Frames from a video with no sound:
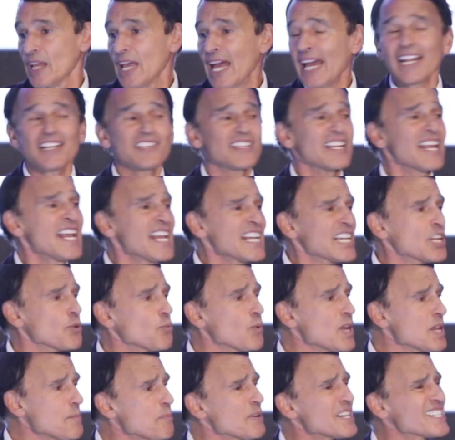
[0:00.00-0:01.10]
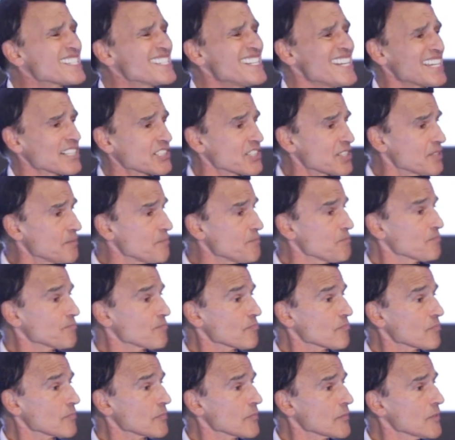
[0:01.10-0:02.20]
And I said, can we predict
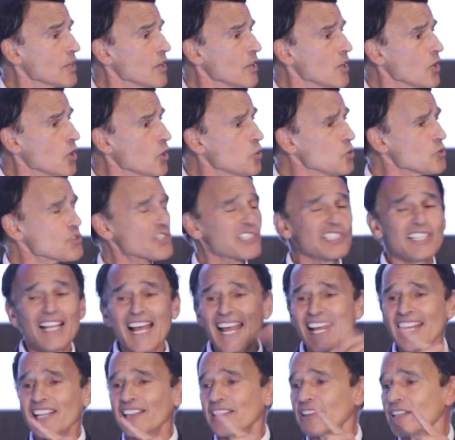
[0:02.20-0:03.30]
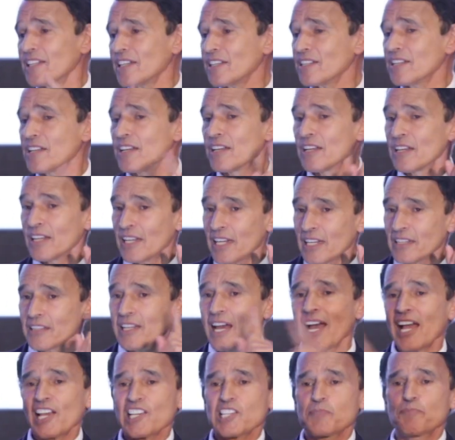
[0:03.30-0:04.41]
who's likely in the
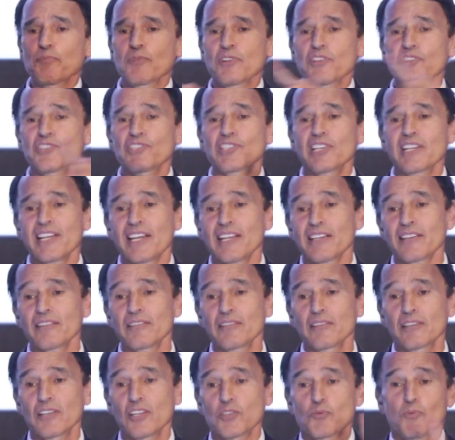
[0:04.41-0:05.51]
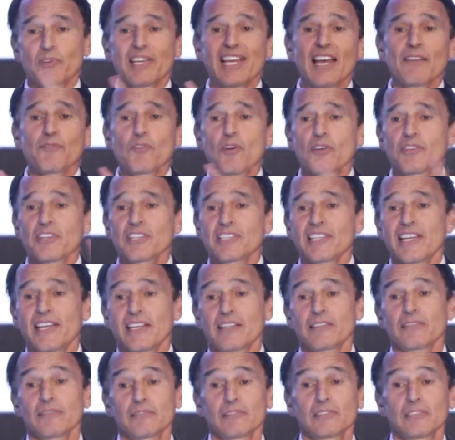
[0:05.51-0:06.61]
hospitals today, because we have all the
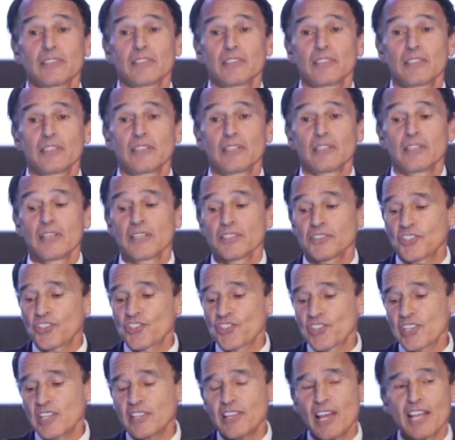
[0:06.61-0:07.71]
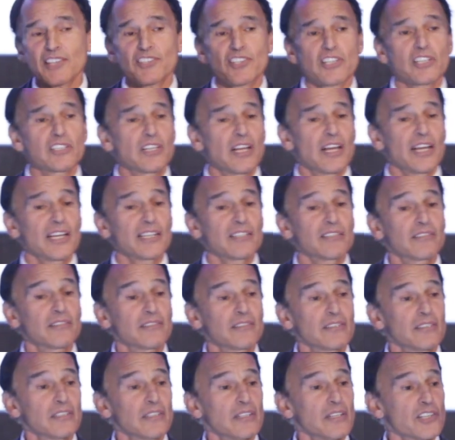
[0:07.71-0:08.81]
data, to see that decline
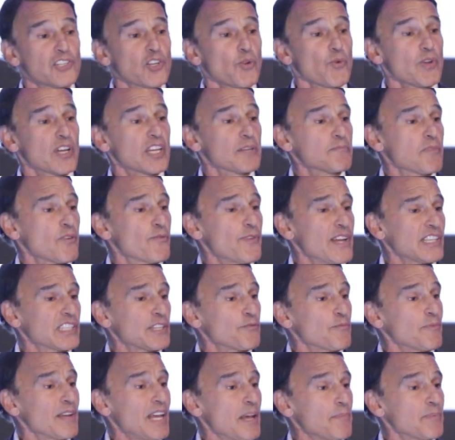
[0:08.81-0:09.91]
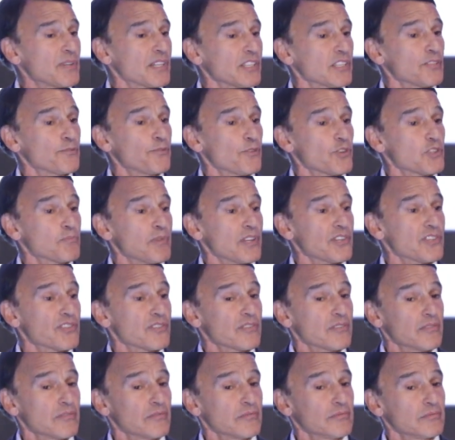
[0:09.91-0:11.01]
so we can prevent it from happening in the first
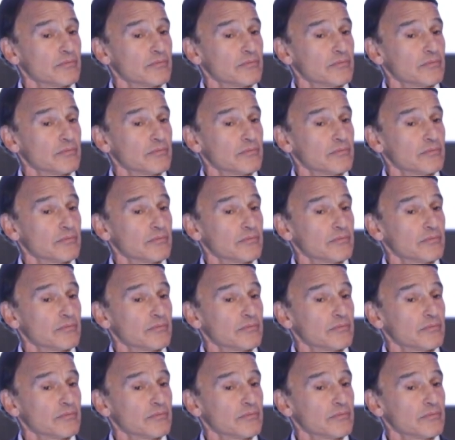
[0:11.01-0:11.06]
place?